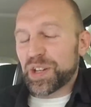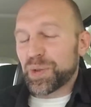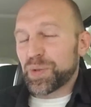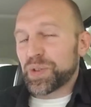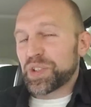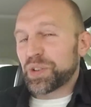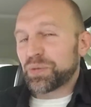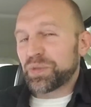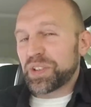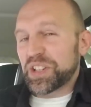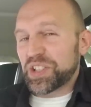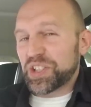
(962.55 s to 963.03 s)
There
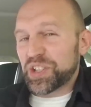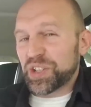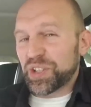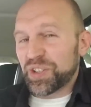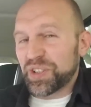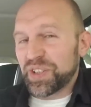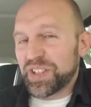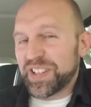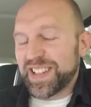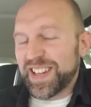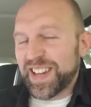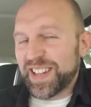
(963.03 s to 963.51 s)
was a
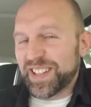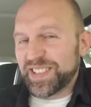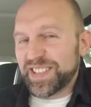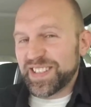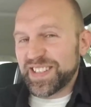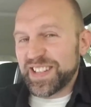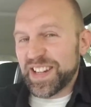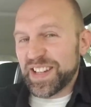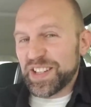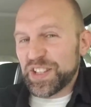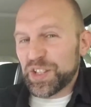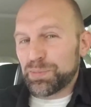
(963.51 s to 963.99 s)
returning
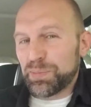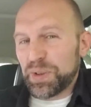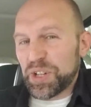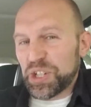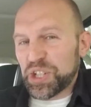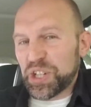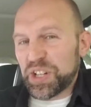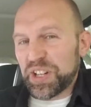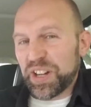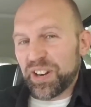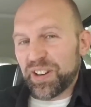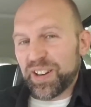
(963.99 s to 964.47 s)
LDS
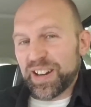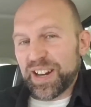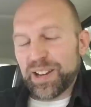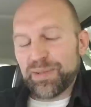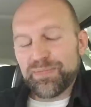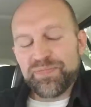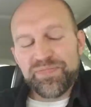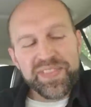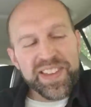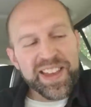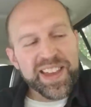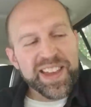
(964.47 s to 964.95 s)

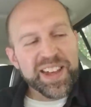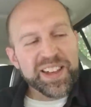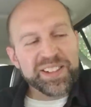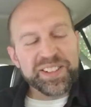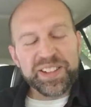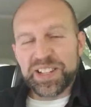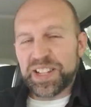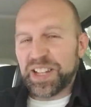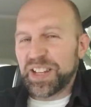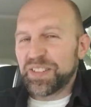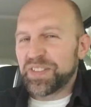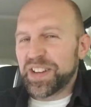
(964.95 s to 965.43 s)
missionary.
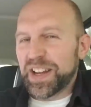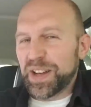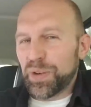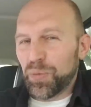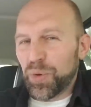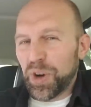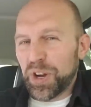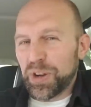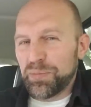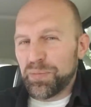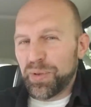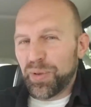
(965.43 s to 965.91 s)
Like even at
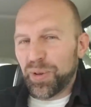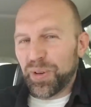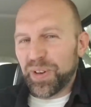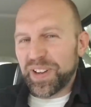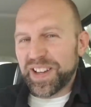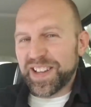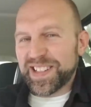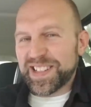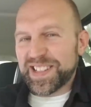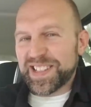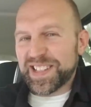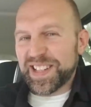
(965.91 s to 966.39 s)
one
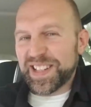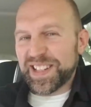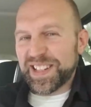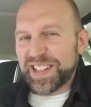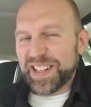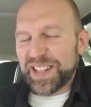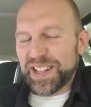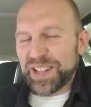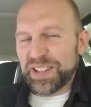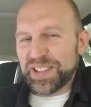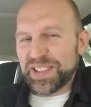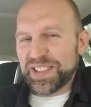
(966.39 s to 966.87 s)
point,
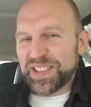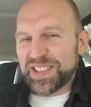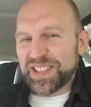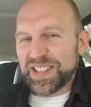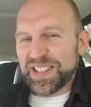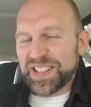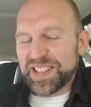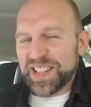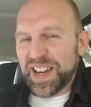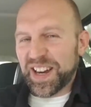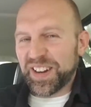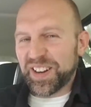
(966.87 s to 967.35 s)
uh,
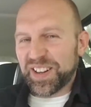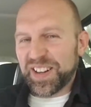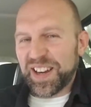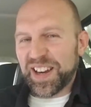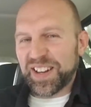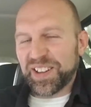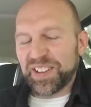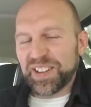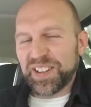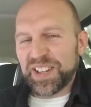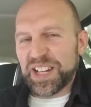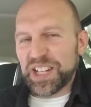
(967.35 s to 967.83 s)
the entire
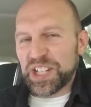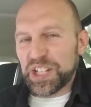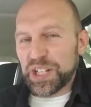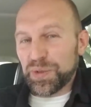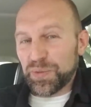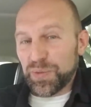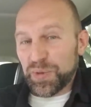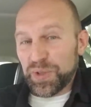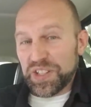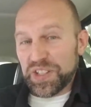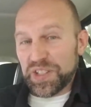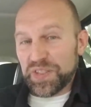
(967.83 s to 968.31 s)

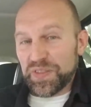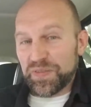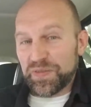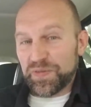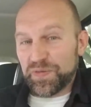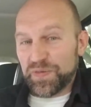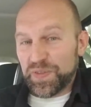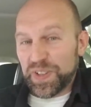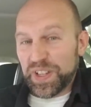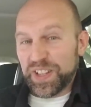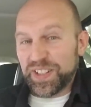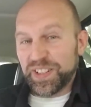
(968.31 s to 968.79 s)
congregation was
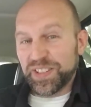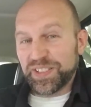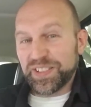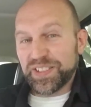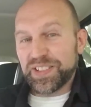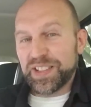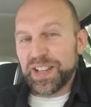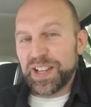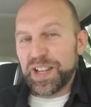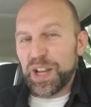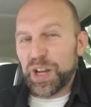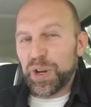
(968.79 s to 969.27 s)

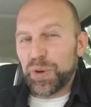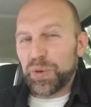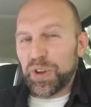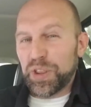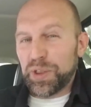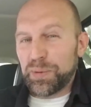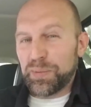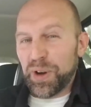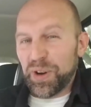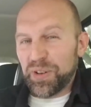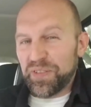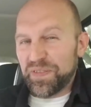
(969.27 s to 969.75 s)
filled
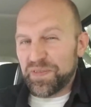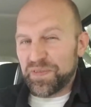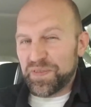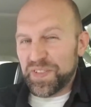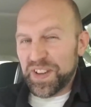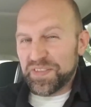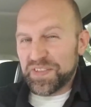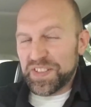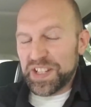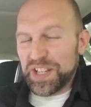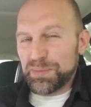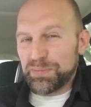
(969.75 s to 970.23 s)
with about
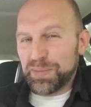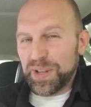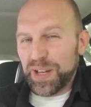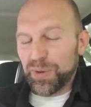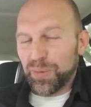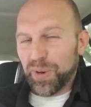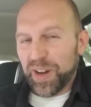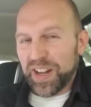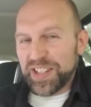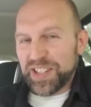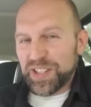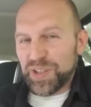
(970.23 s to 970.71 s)
50
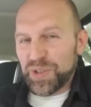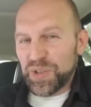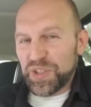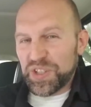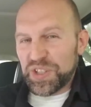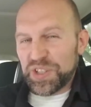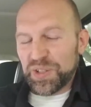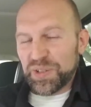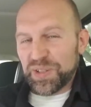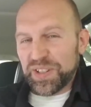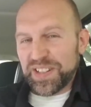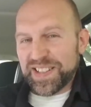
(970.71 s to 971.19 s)
BYU
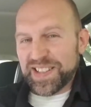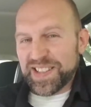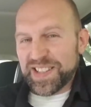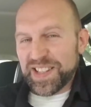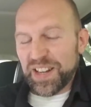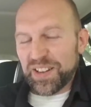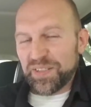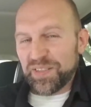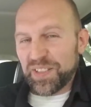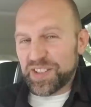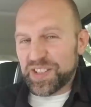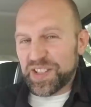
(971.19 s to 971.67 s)
students
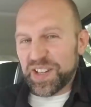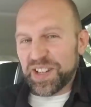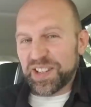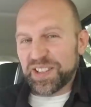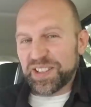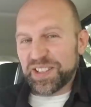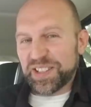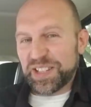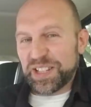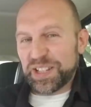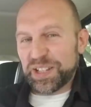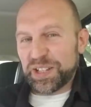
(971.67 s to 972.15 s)
that
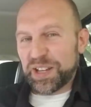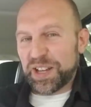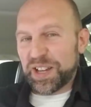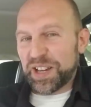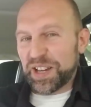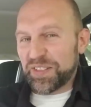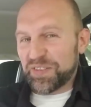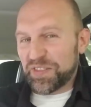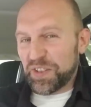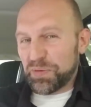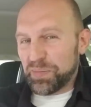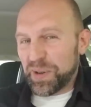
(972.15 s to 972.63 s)
suddenly
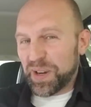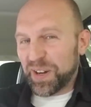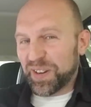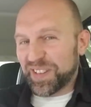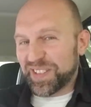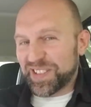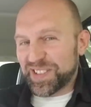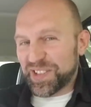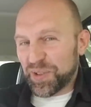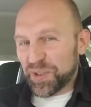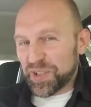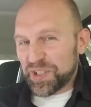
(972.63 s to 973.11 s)
kind of
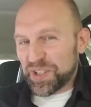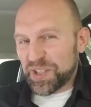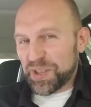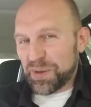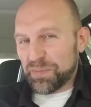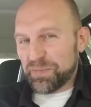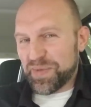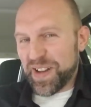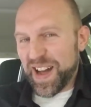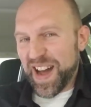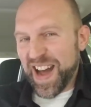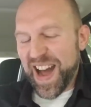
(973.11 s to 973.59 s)
appeared towards
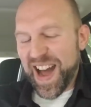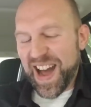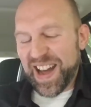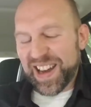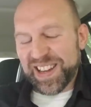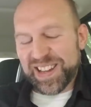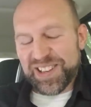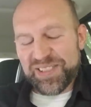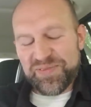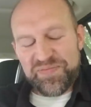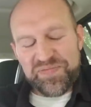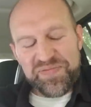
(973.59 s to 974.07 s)
the
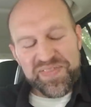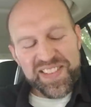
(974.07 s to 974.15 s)
back.